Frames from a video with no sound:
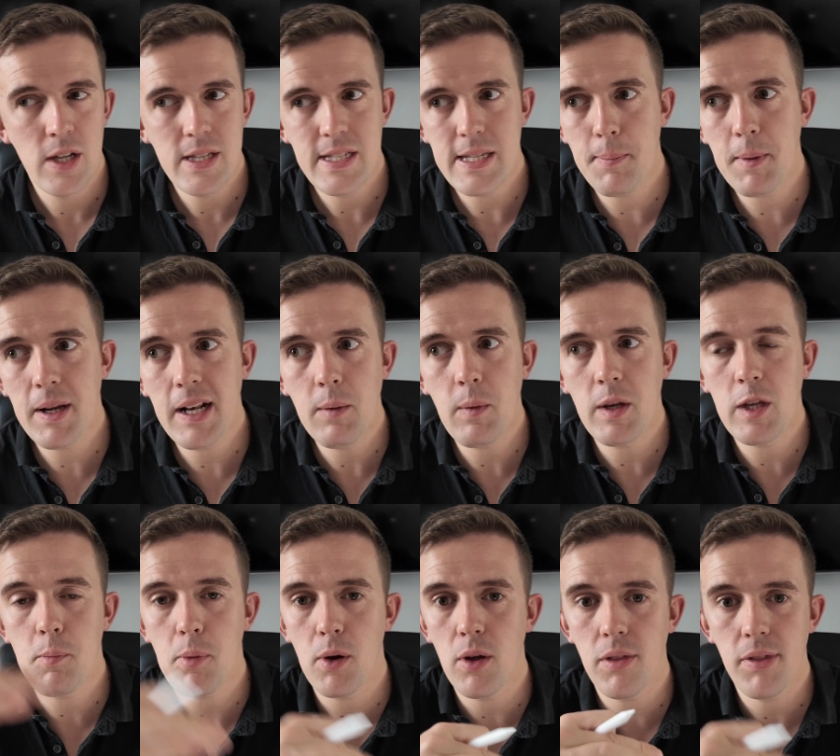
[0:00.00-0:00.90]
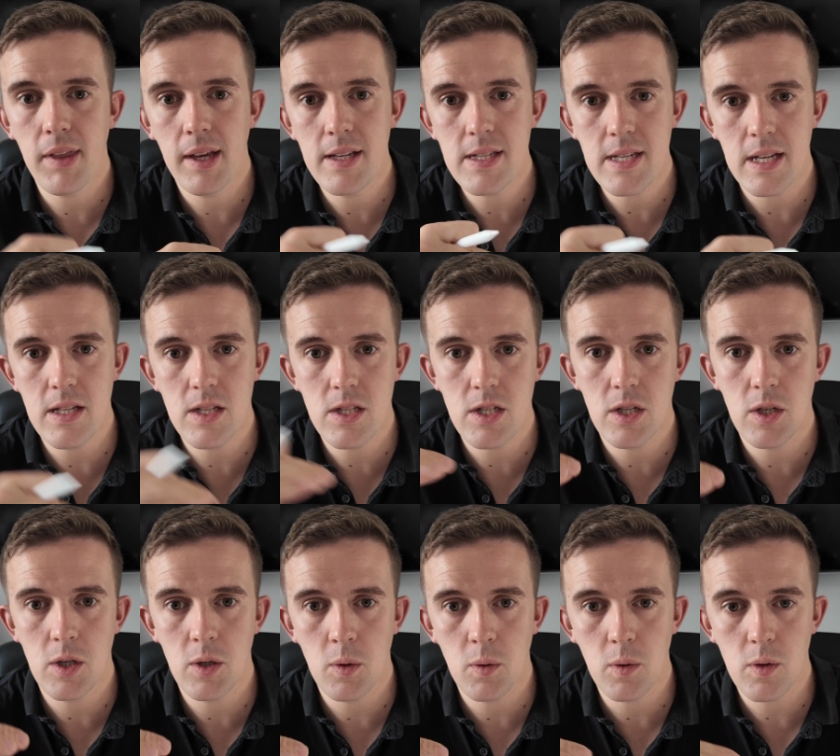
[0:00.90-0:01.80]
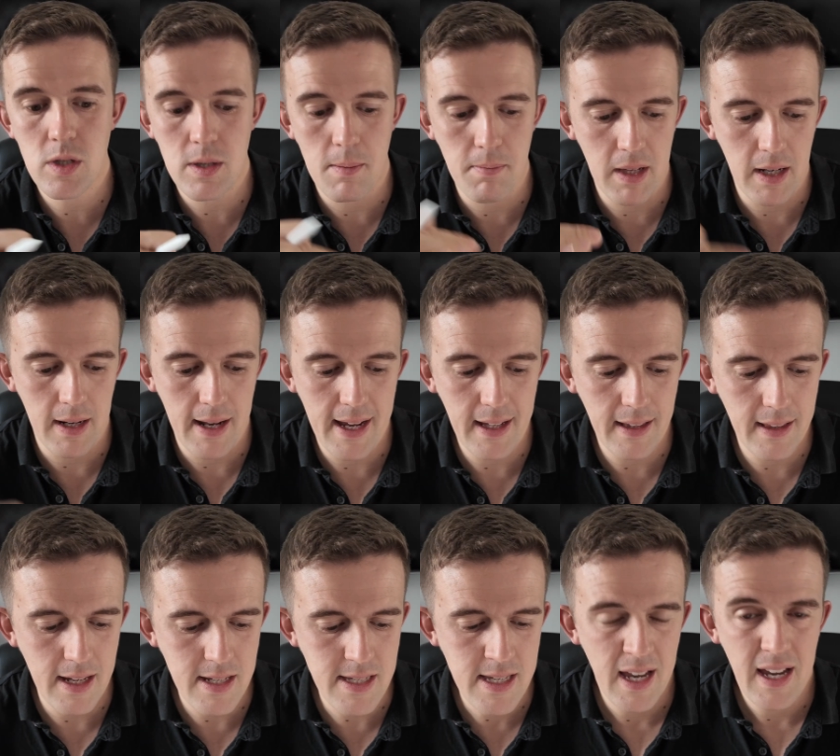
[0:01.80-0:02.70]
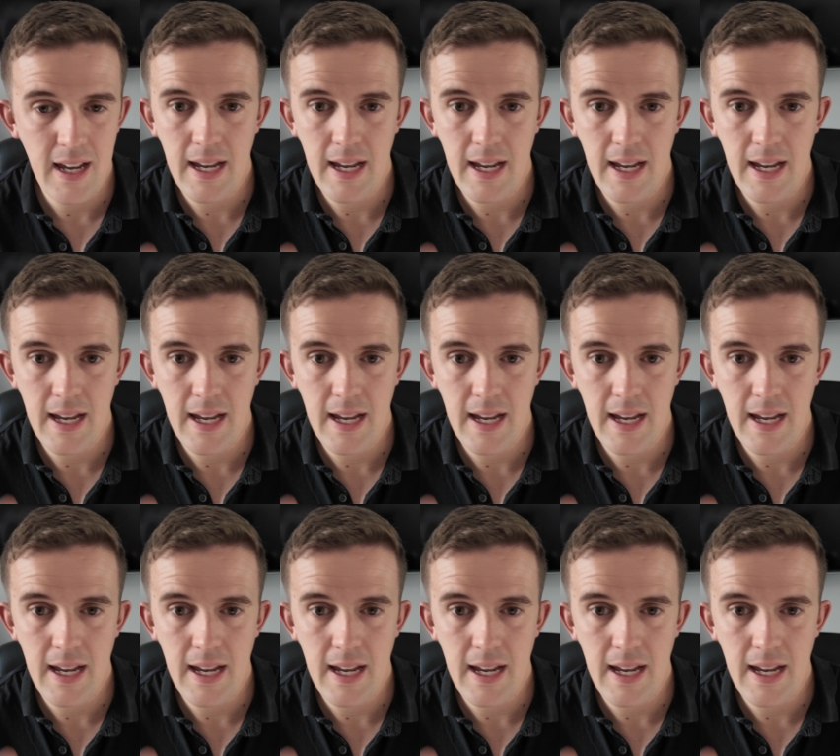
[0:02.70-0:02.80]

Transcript: Typically when you put things into something like this,